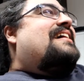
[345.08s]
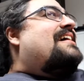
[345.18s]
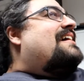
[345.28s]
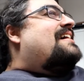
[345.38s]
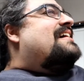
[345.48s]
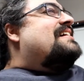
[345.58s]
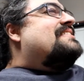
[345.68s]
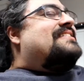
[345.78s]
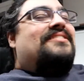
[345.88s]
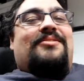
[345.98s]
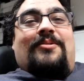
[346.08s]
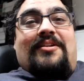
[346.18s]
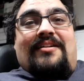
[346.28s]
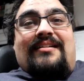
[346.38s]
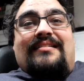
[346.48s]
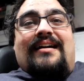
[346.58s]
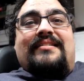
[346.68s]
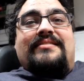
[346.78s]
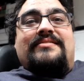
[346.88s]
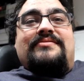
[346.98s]
uh, there were a lot
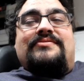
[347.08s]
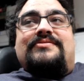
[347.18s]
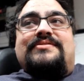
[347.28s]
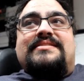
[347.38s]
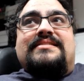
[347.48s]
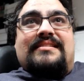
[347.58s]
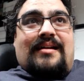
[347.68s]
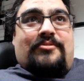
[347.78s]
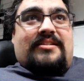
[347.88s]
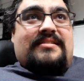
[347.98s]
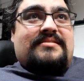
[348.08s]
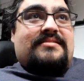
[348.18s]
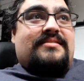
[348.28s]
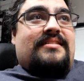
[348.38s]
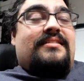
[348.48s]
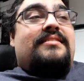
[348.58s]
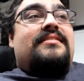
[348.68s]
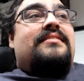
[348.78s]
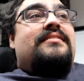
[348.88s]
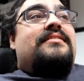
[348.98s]
of celebrities.
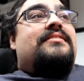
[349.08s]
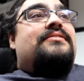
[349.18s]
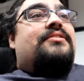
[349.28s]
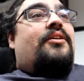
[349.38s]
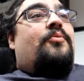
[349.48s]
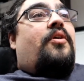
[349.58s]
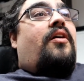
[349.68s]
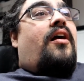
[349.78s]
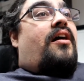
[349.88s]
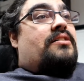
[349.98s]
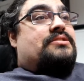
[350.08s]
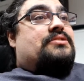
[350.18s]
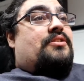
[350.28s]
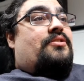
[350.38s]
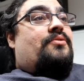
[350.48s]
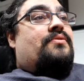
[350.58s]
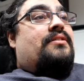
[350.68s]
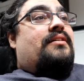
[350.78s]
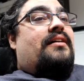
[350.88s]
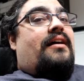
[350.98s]
There were also
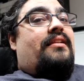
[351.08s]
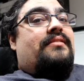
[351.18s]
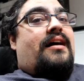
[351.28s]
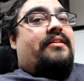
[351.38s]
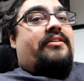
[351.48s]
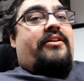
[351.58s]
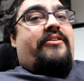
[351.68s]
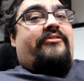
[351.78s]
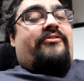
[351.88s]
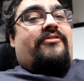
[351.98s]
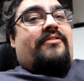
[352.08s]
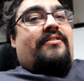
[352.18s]
a lot of